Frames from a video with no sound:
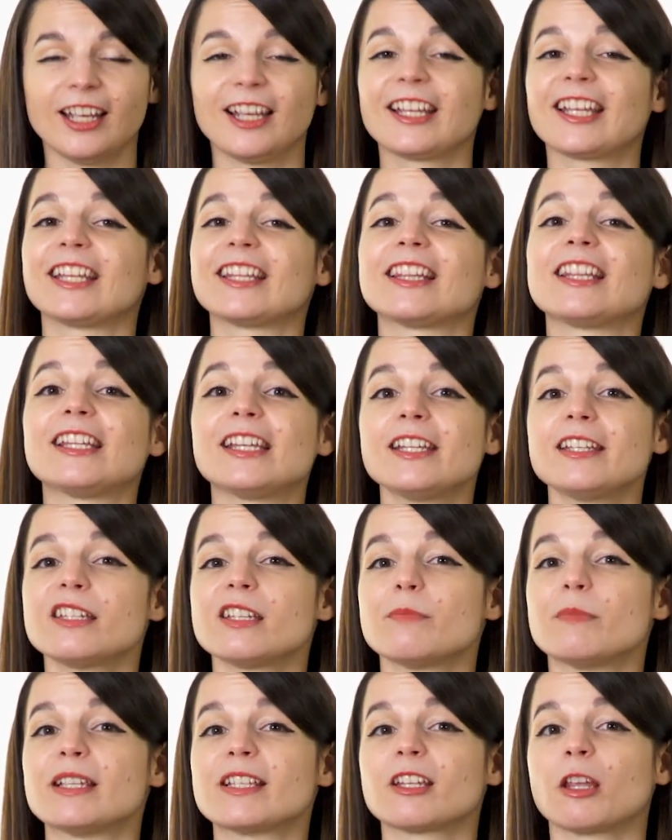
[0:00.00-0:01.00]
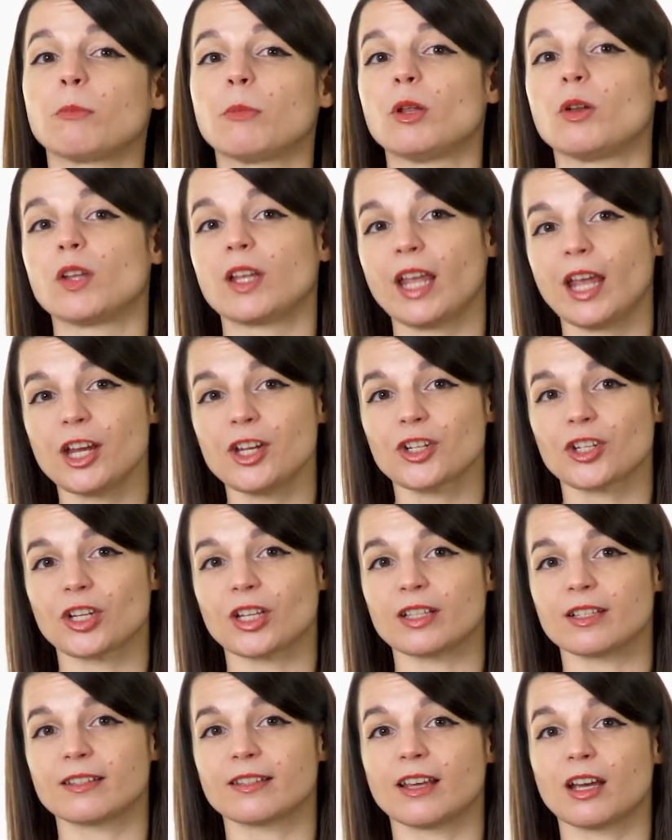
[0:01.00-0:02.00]
can lead to
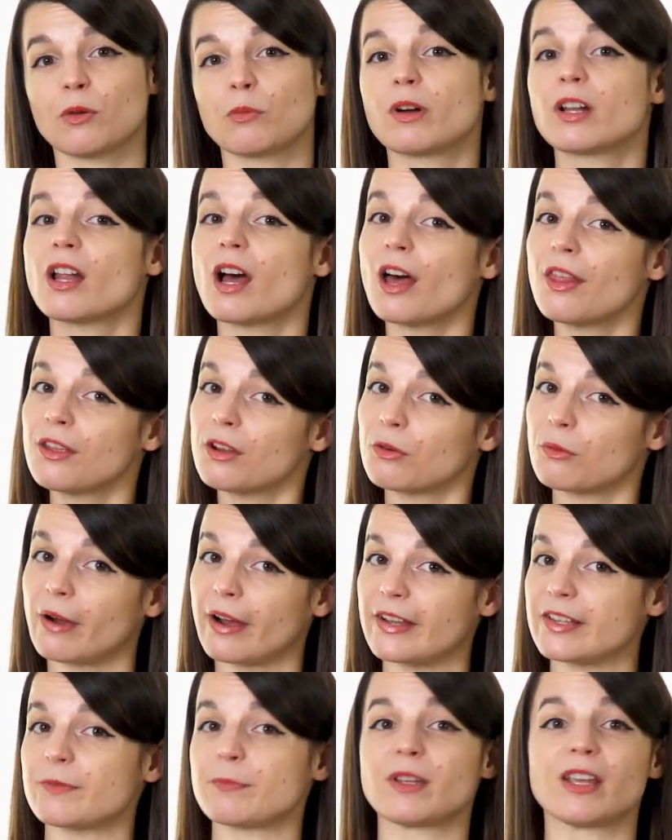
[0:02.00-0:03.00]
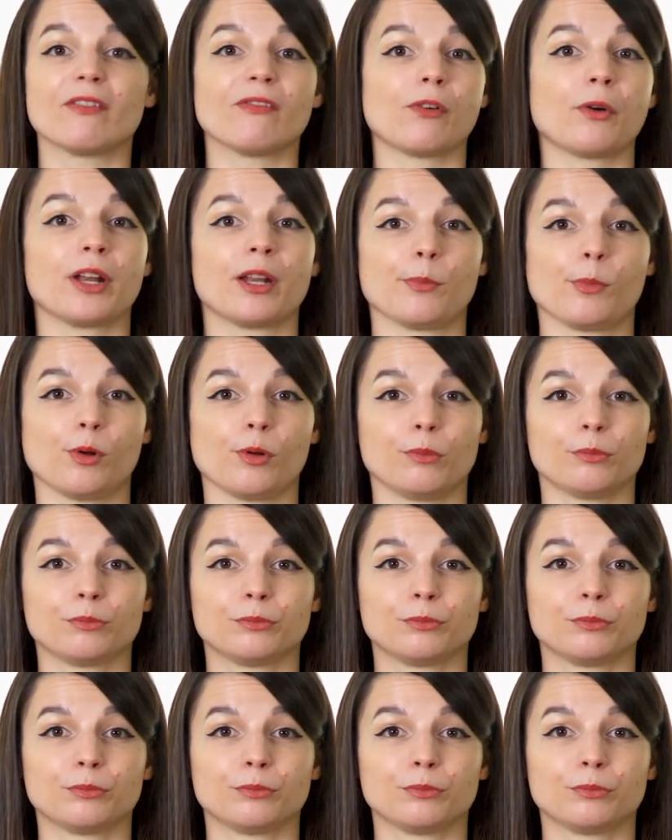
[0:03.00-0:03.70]
miscommunications that would otherwise be avoidable.